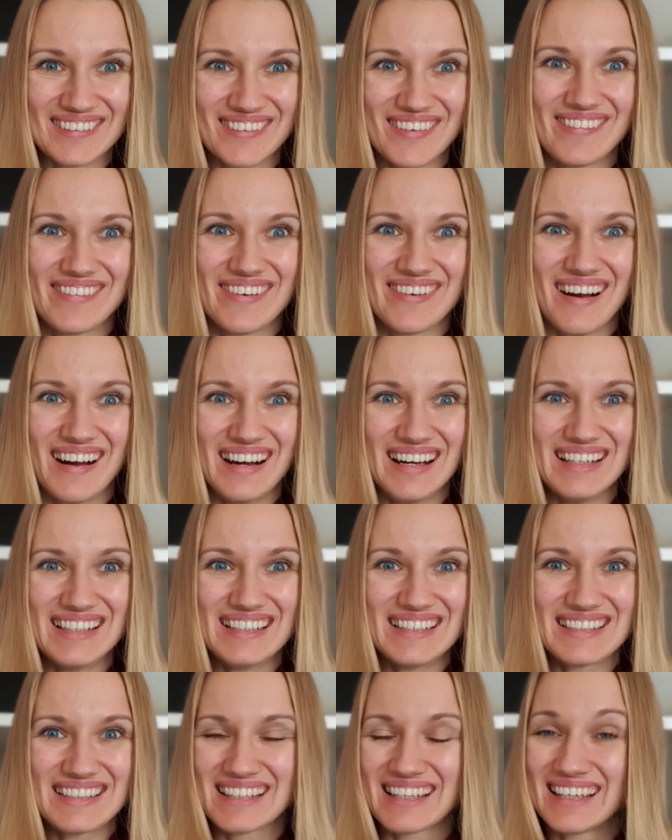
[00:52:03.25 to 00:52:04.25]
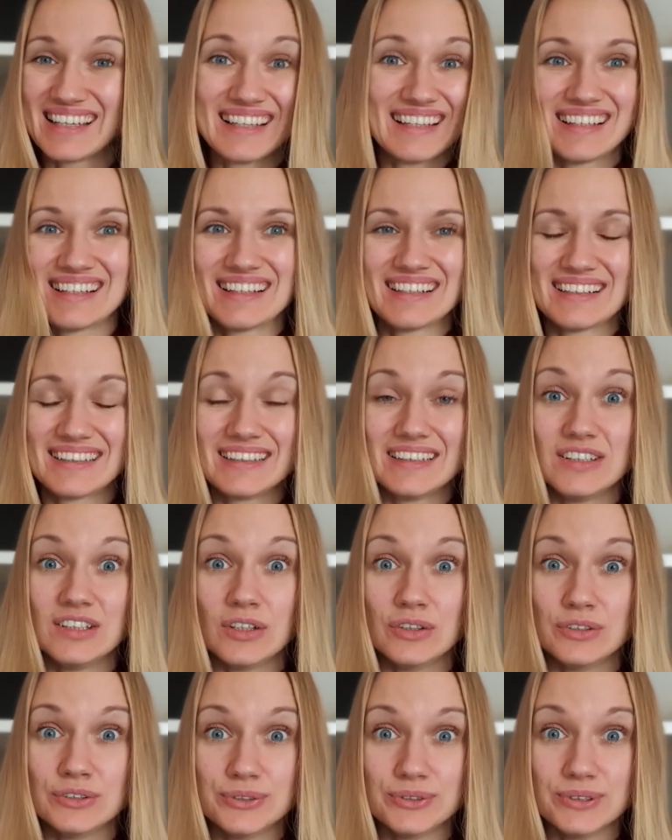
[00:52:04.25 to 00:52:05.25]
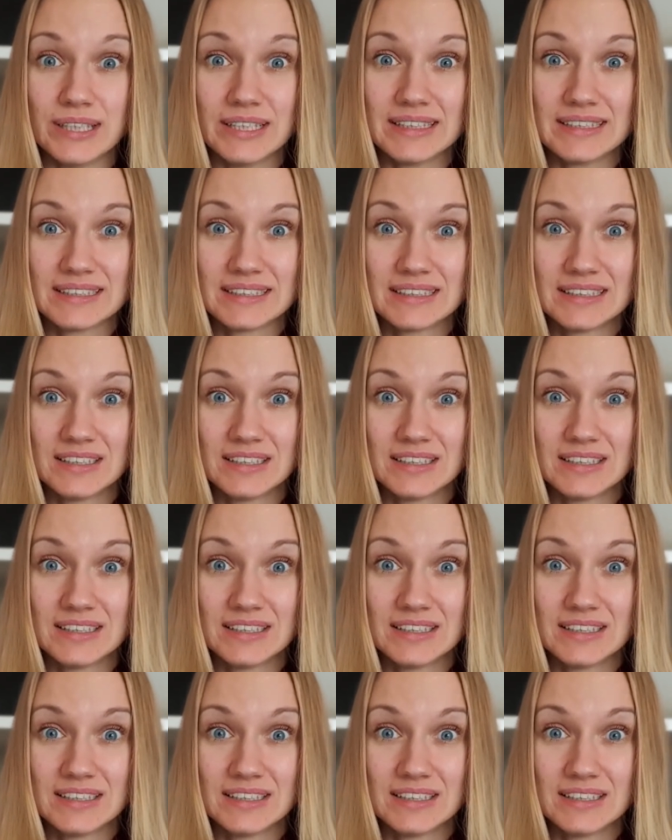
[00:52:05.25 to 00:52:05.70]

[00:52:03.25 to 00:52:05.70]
your eyes. Don't do it.